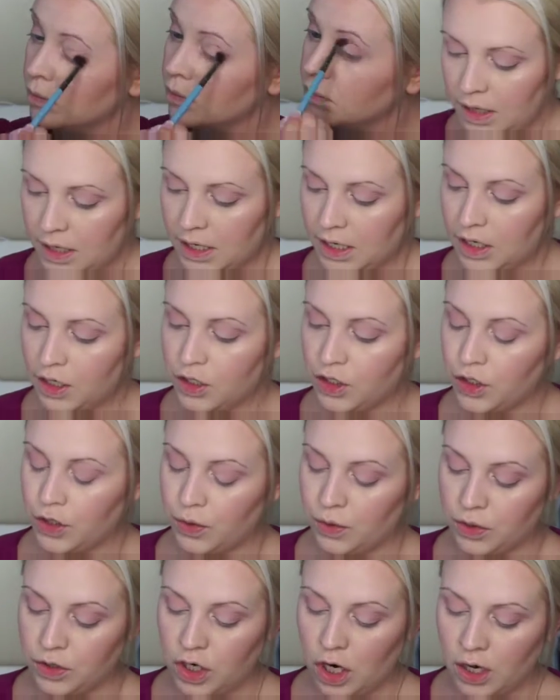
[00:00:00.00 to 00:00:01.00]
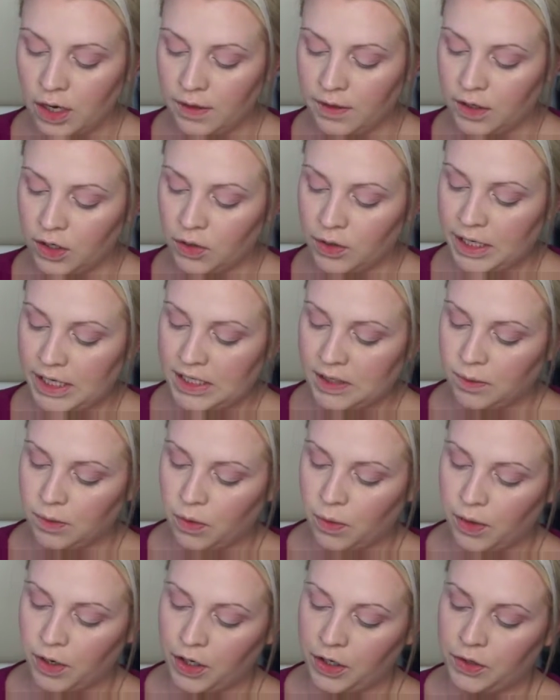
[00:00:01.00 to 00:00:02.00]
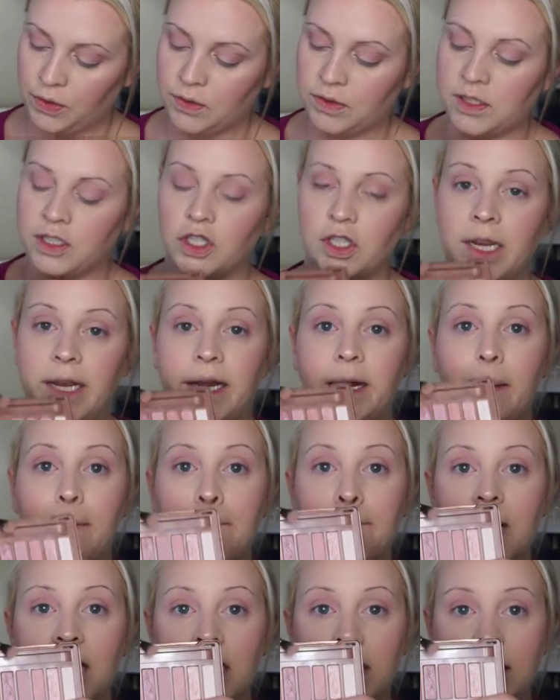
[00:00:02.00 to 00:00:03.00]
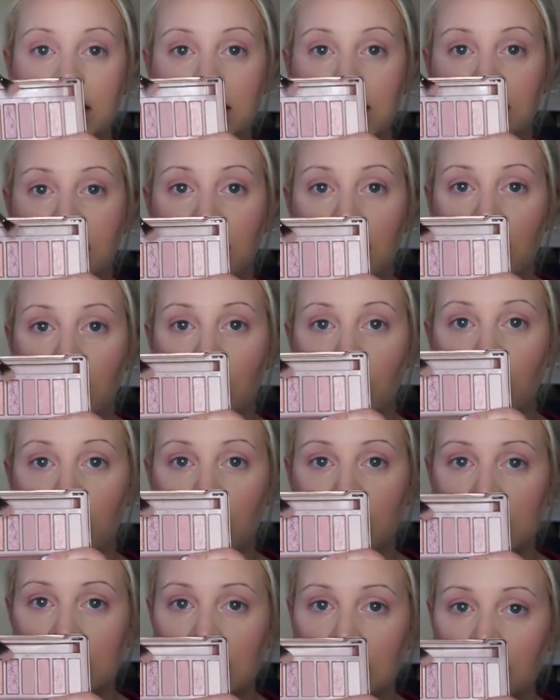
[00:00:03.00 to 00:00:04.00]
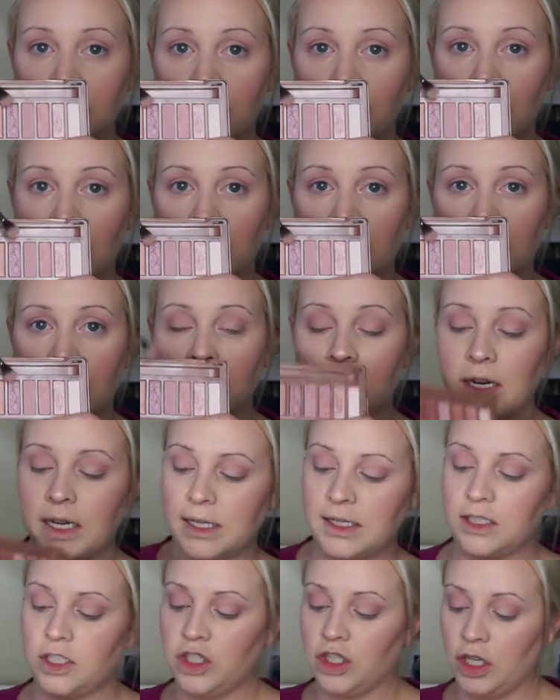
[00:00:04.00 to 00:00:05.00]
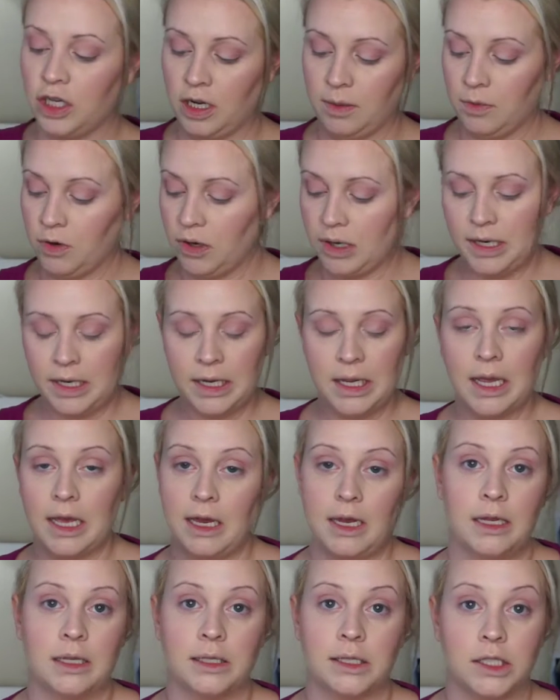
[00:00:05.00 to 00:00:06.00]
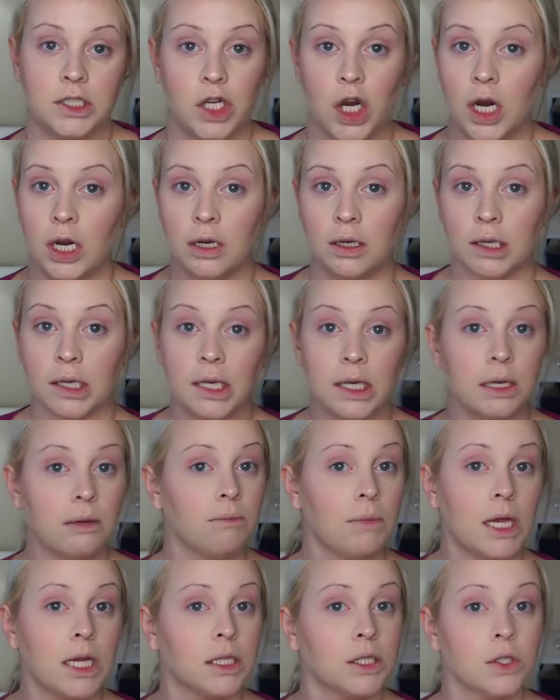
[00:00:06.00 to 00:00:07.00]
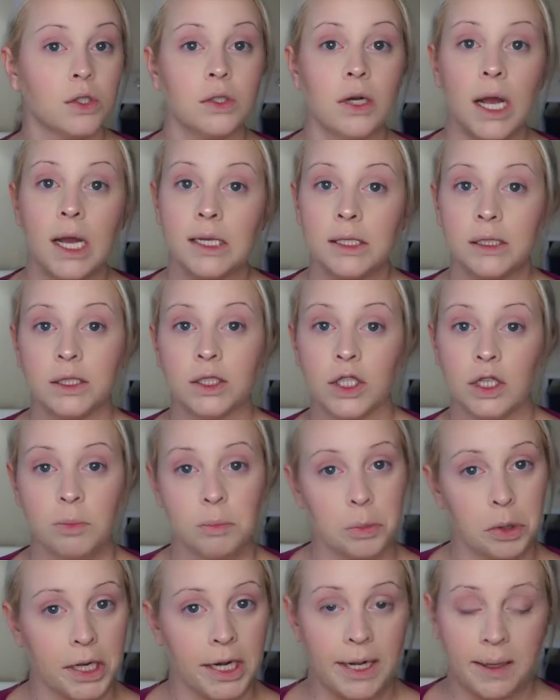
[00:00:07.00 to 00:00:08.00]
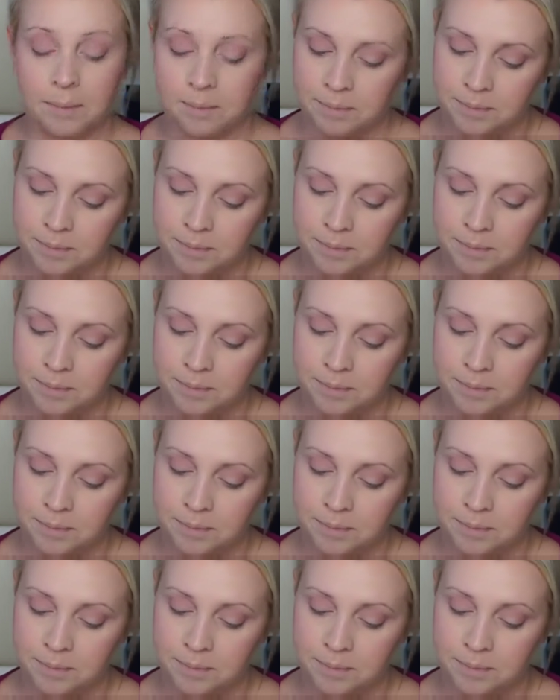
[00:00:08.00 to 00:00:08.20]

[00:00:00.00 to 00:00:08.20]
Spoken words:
Then to darken the crease, we're going to use the shade Buzz, which is this one right here. It's shimmery and it's dark, and it makes your eyes look pretty.